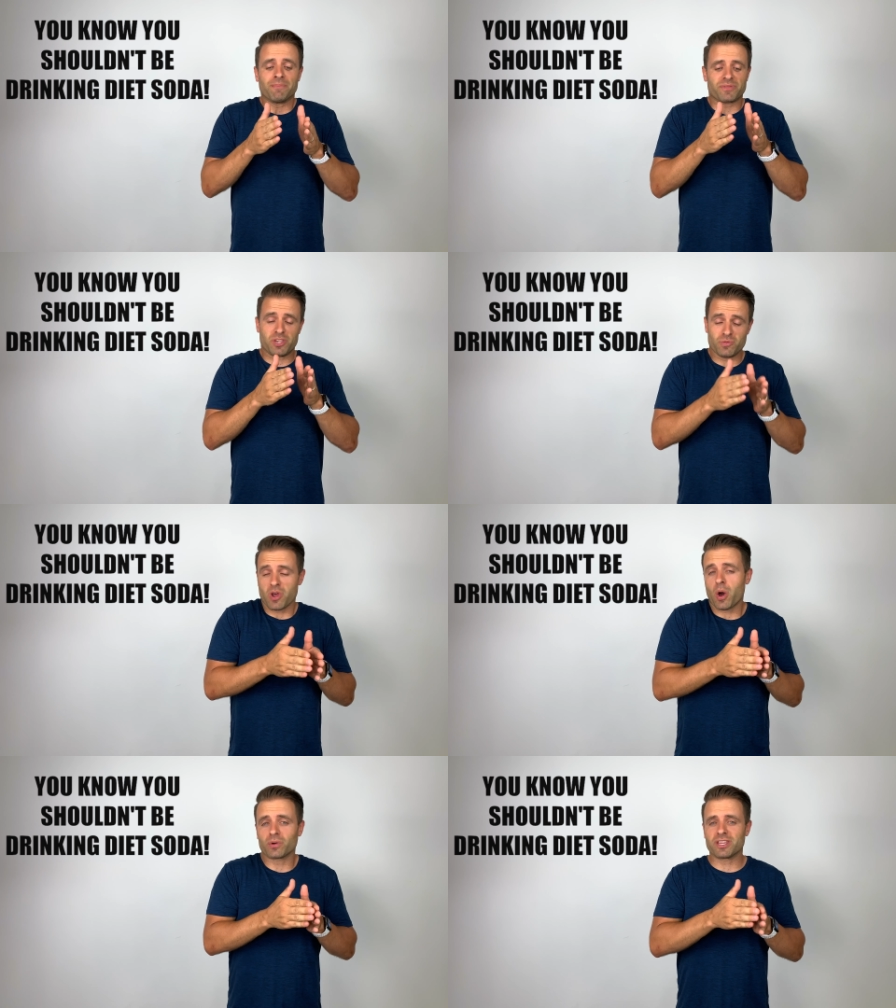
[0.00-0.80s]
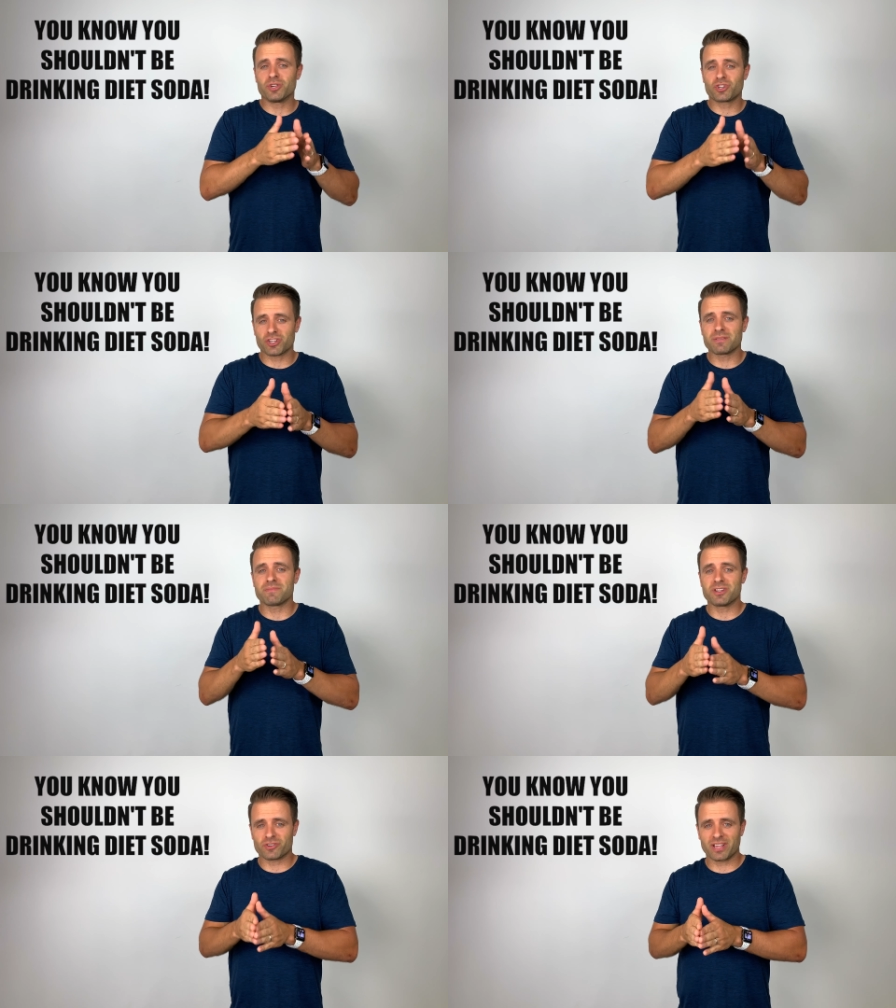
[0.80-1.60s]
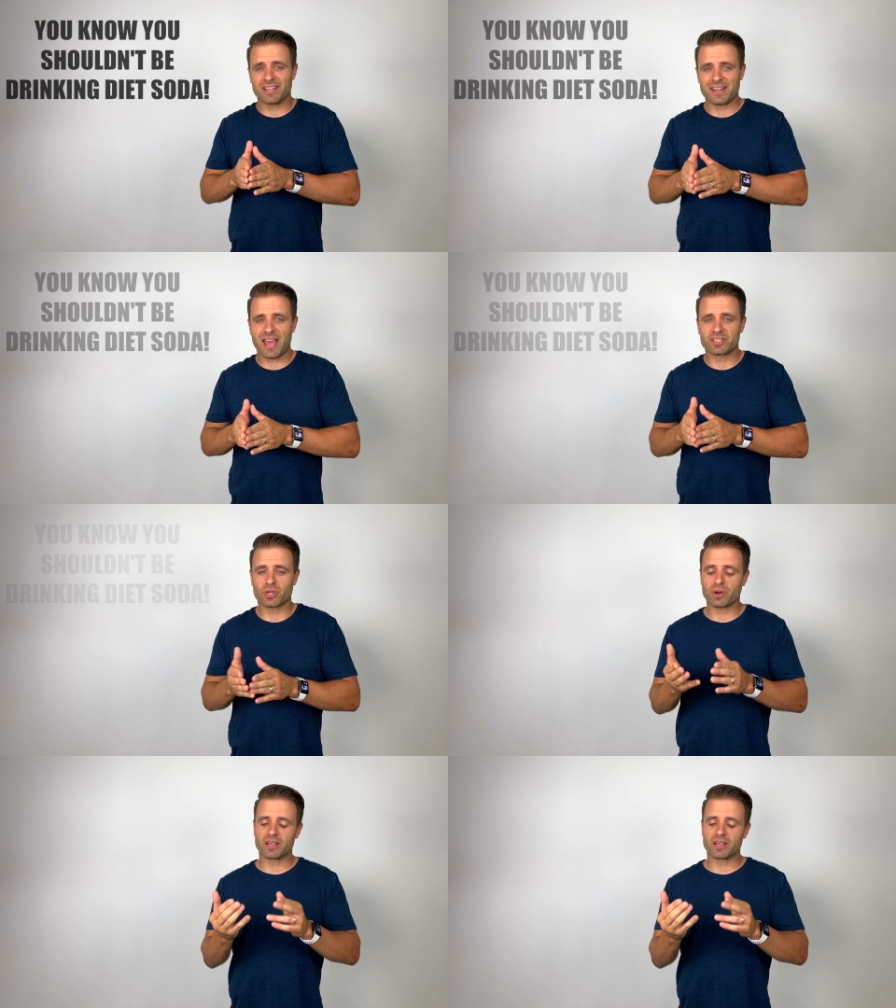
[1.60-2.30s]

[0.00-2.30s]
you know that you shouldn't be drinking diet soda.